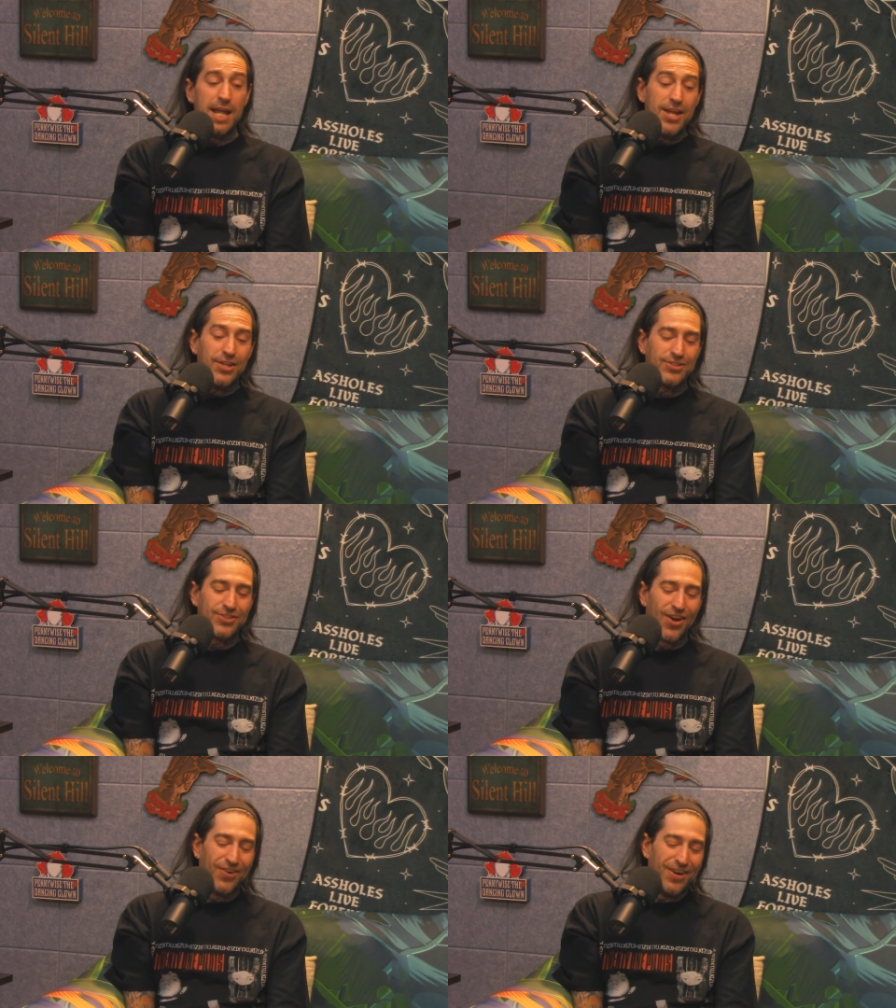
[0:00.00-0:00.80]
Yeah.
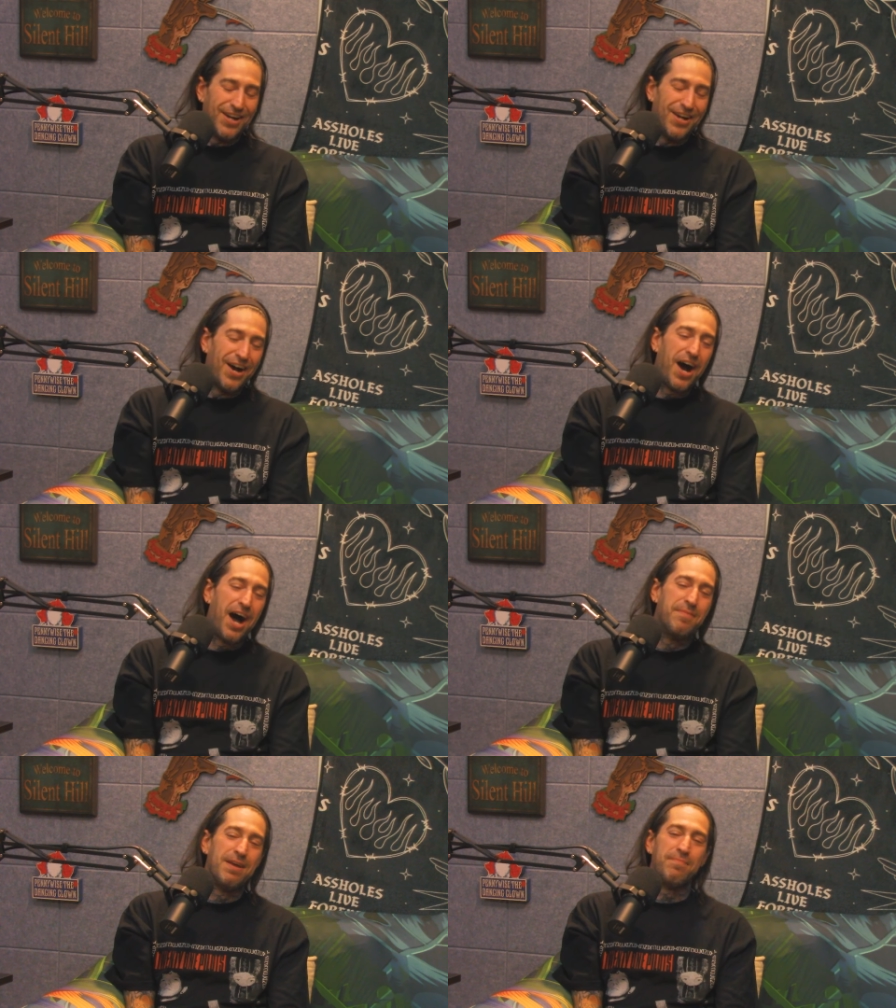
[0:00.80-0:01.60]
So
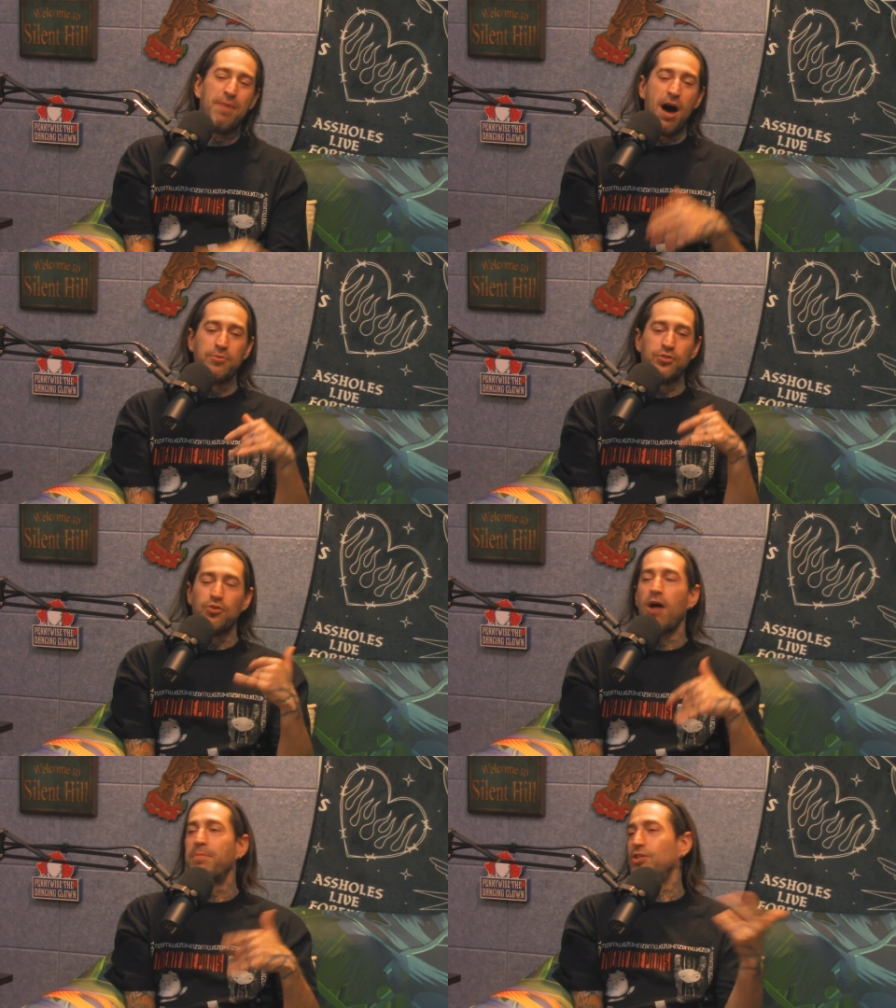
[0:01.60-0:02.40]
i met mom's
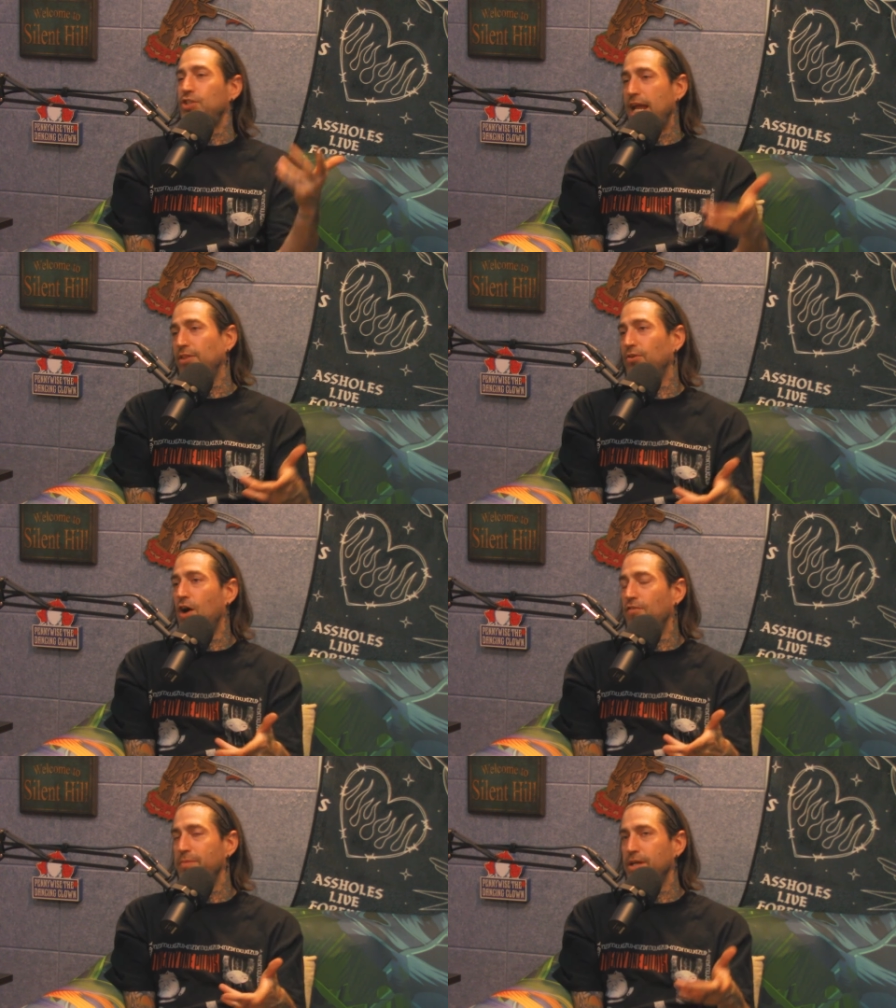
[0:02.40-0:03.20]
dropping Chandler
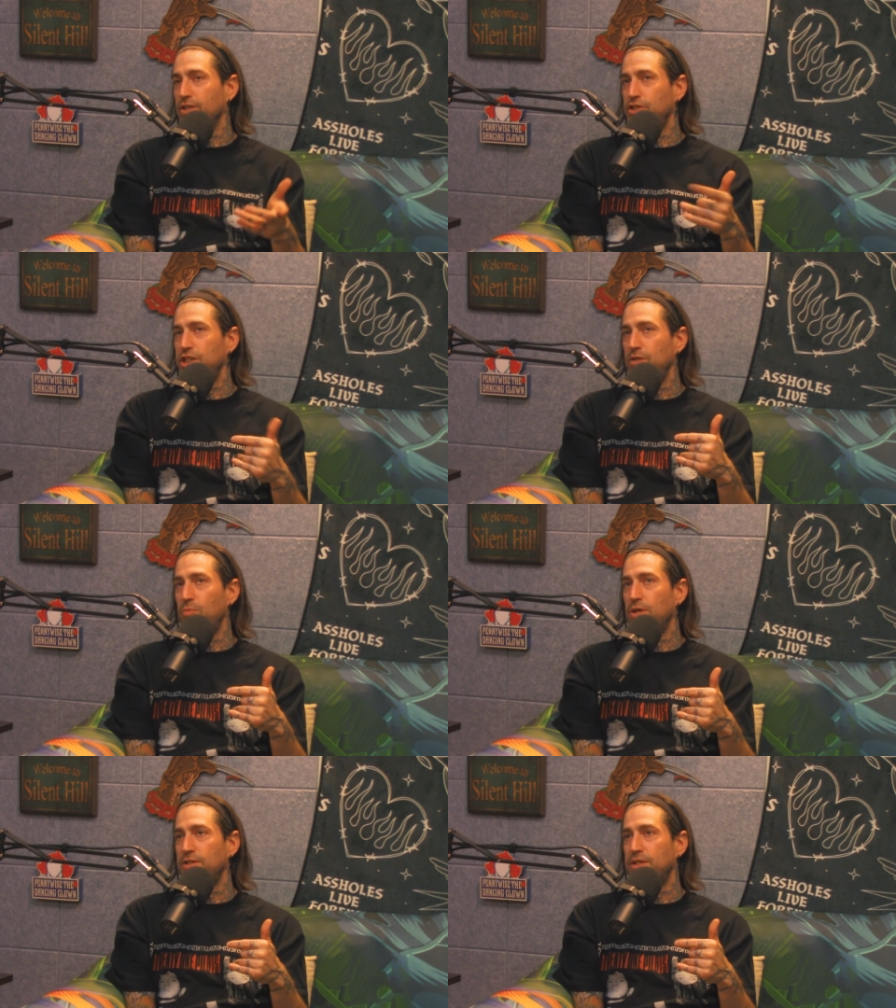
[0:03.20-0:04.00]
off because she
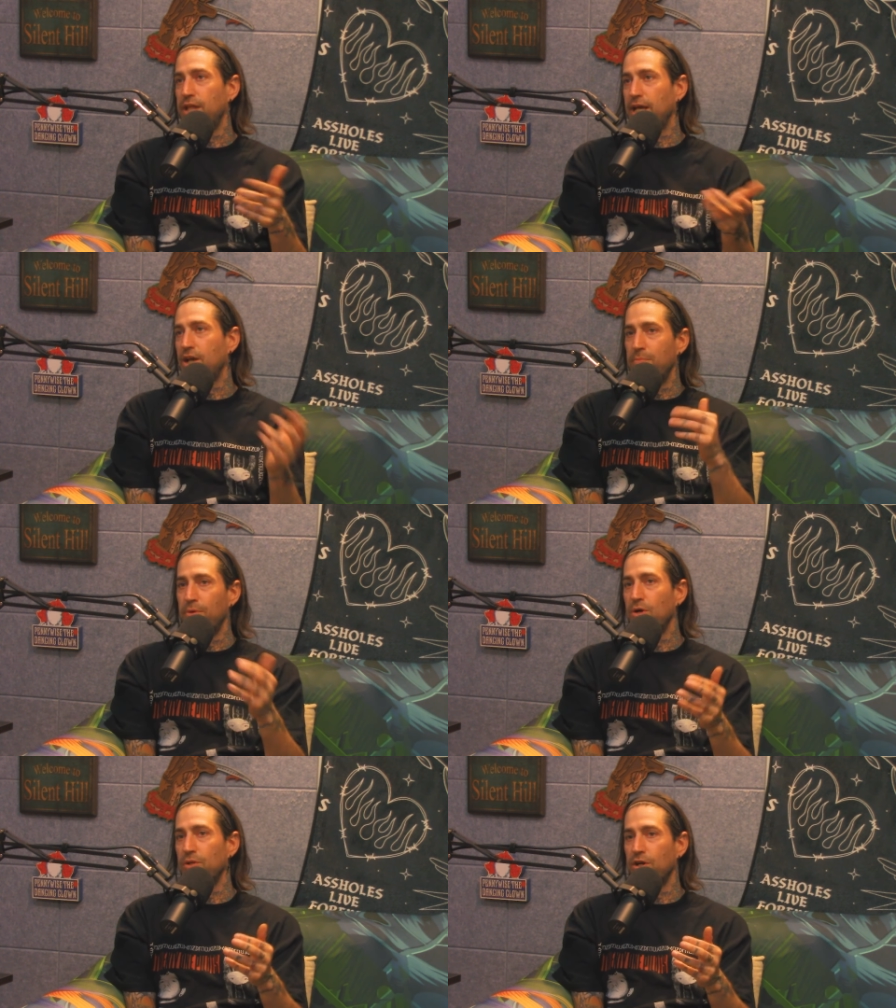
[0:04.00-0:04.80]
wanted to like come
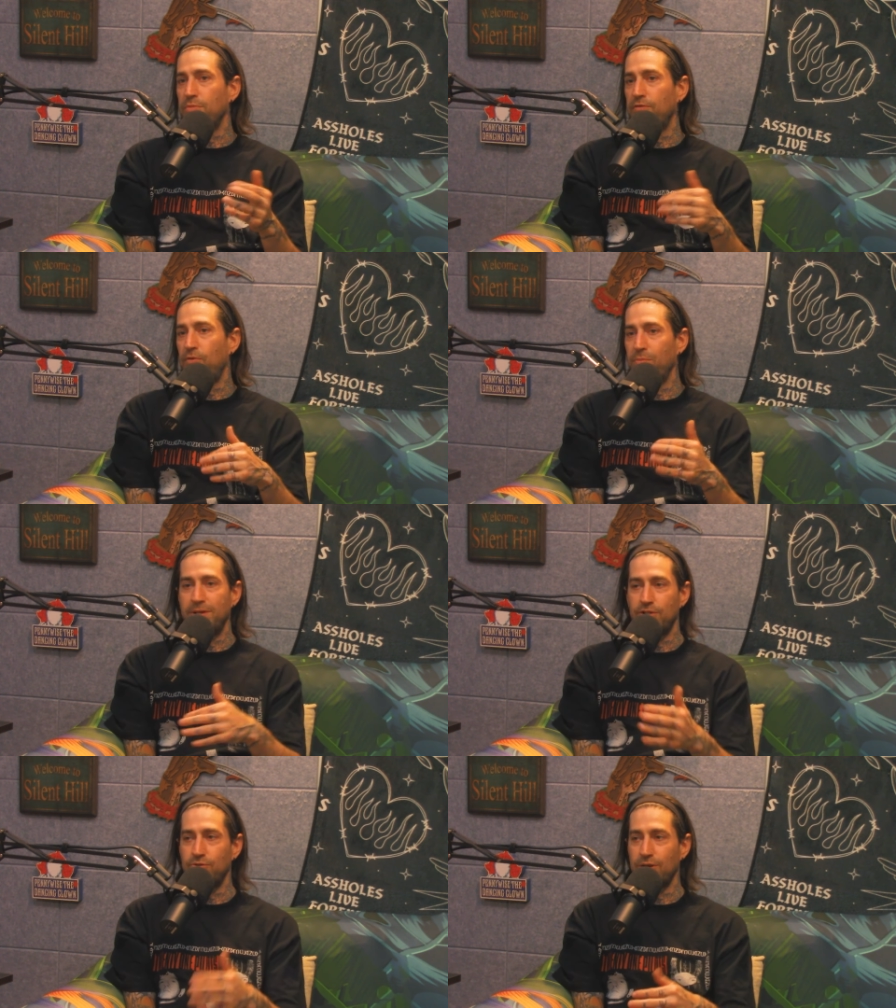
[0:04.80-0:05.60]
earlier before we
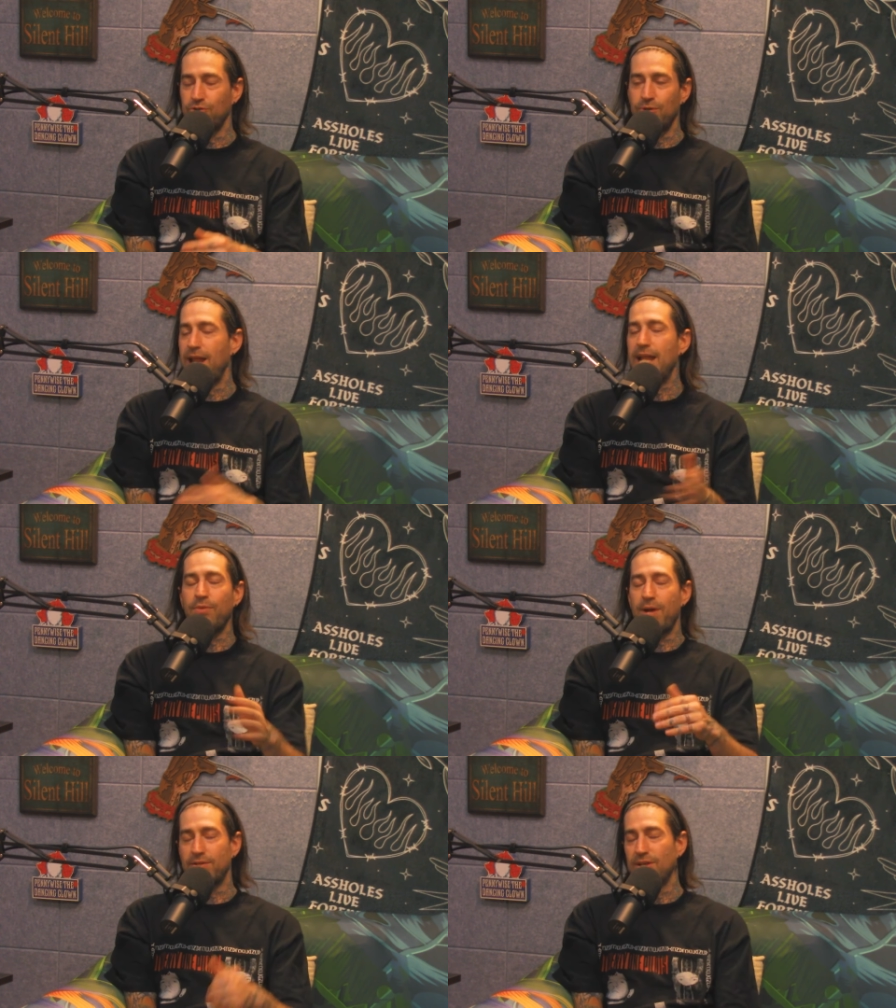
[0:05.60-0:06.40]
did trick or treat,
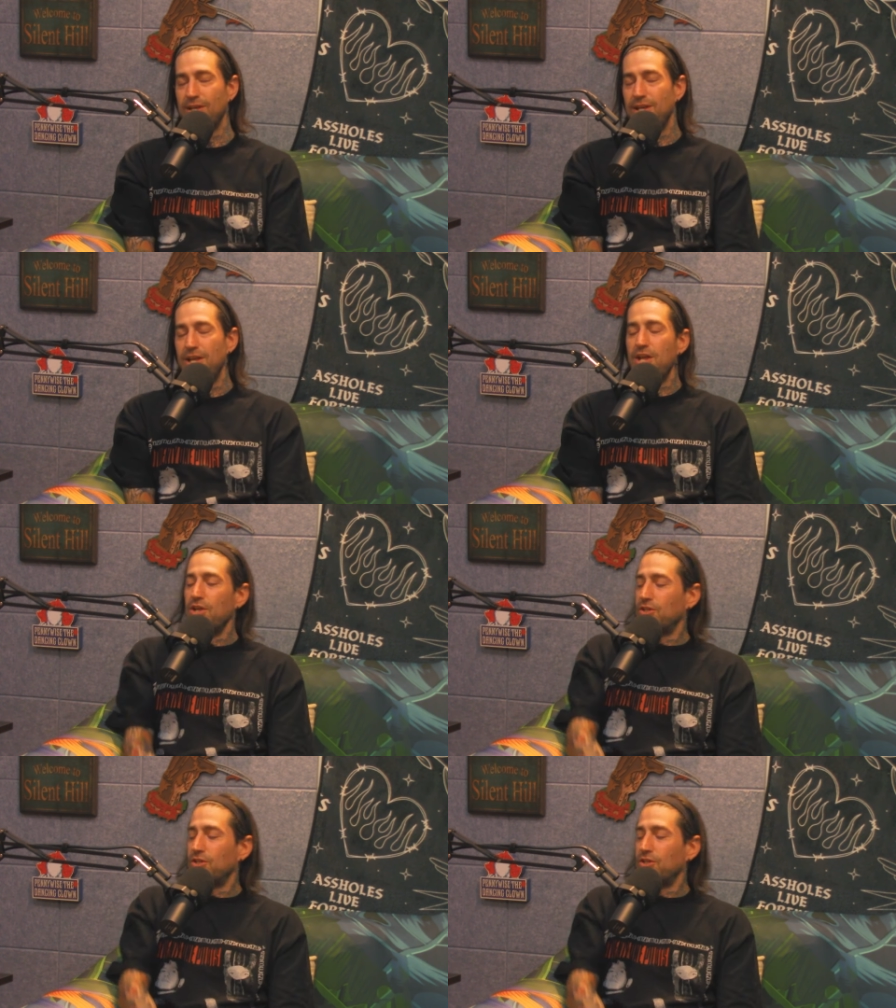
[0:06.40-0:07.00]
anyways. Mm -hmm.